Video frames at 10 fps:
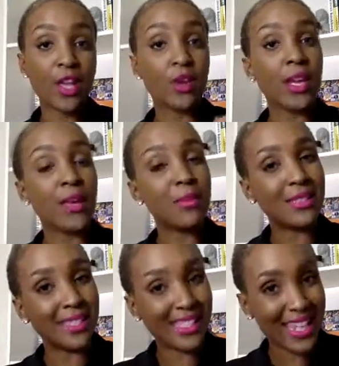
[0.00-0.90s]
you're able
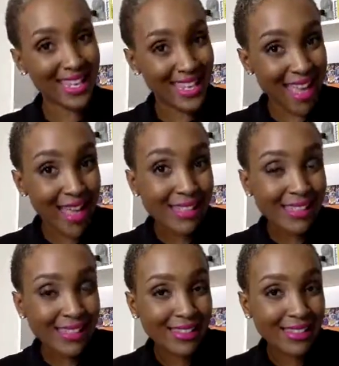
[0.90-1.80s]
to say
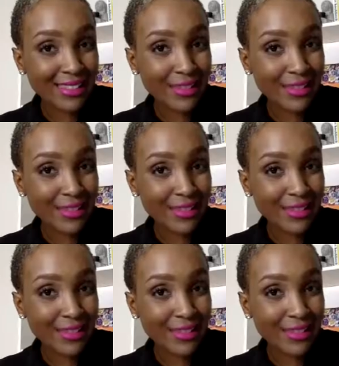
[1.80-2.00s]
yes.